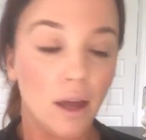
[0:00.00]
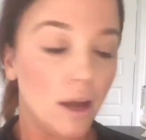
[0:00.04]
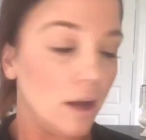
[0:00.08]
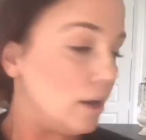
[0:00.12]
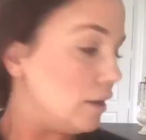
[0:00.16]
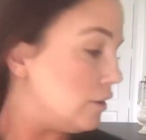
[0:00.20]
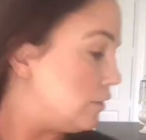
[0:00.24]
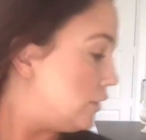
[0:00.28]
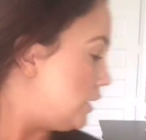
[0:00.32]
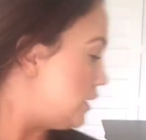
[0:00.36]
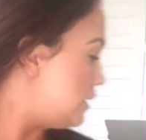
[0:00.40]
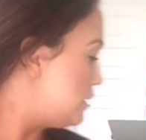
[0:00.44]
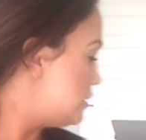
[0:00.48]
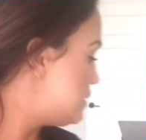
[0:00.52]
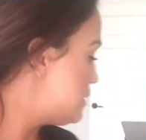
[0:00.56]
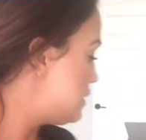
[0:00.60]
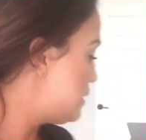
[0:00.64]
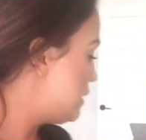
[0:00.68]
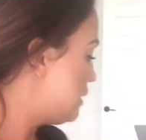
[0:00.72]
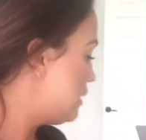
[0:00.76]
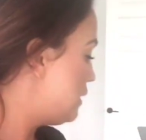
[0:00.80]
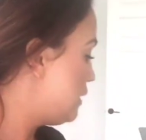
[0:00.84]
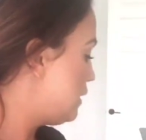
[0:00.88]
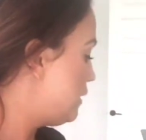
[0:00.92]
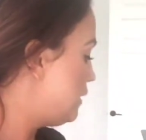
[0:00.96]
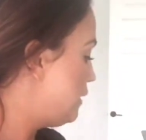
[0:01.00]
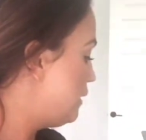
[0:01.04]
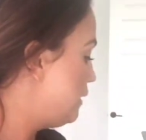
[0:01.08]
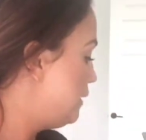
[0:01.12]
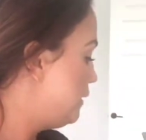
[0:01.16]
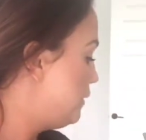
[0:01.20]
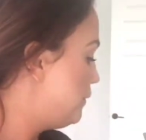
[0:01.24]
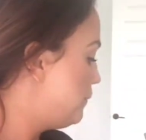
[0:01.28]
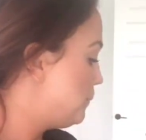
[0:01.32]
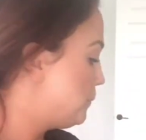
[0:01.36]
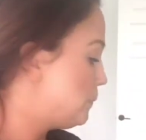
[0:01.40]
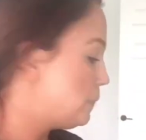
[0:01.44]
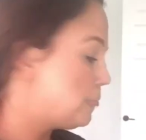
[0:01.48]
All right,
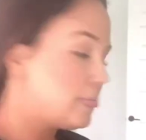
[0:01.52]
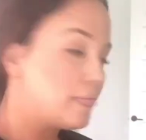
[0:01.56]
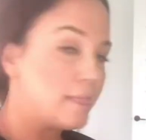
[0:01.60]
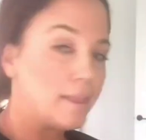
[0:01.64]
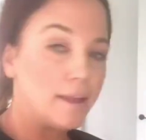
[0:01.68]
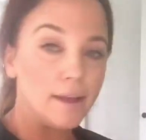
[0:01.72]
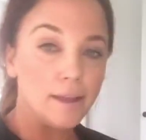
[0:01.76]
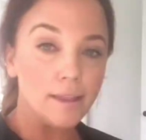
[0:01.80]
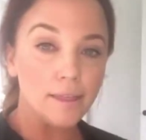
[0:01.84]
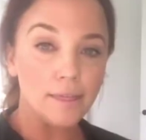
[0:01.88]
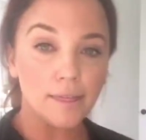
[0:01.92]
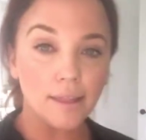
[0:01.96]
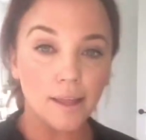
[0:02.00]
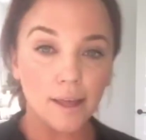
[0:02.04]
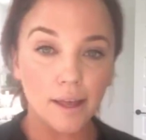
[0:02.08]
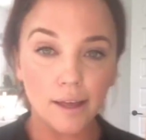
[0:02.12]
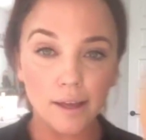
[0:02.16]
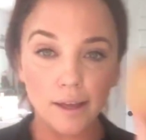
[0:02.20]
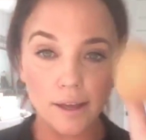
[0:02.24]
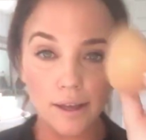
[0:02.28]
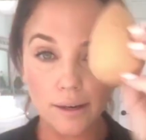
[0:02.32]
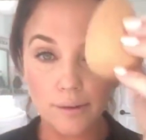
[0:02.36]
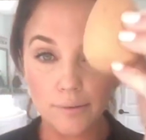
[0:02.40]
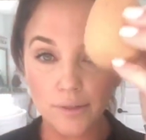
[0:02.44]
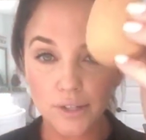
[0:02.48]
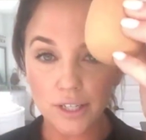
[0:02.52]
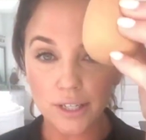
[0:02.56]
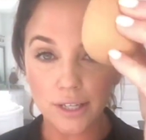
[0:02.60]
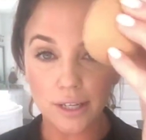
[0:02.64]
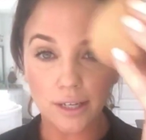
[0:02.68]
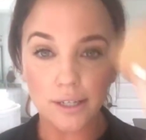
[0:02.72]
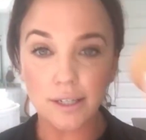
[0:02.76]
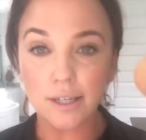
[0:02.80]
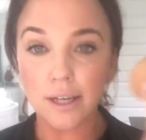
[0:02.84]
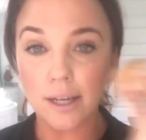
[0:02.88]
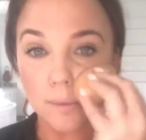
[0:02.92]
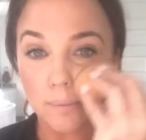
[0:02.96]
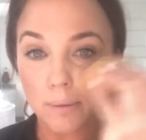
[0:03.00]
and then I'm just
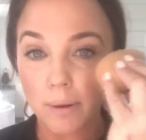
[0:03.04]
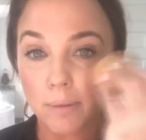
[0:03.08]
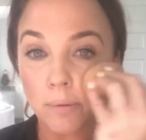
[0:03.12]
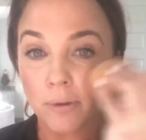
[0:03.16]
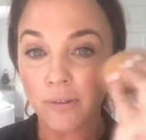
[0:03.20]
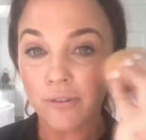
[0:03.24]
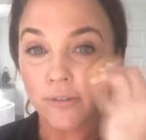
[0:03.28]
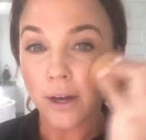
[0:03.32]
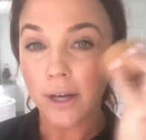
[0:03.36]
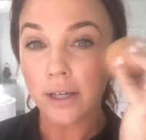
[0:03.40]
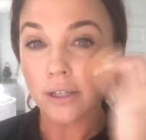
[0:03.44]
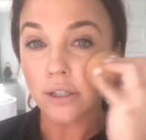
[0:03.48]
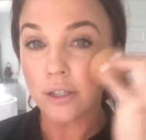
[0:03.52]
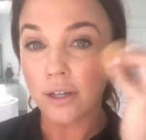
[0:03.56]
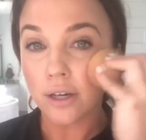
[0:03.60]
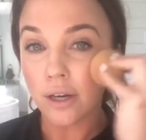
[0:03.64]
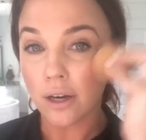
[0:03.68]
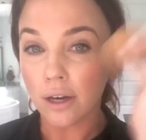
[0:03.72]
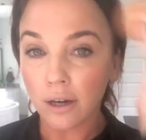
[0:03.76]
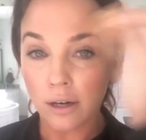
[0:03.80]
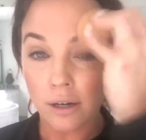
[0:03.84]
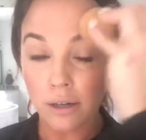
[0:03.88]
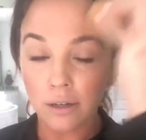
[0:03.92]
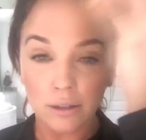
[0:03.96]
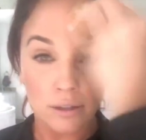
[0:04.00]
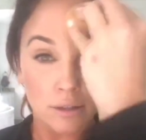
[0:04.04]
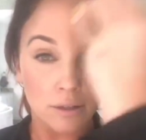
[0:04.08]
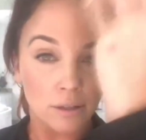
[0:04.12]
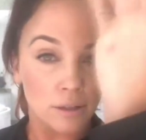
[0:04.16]
gonna take my perfector,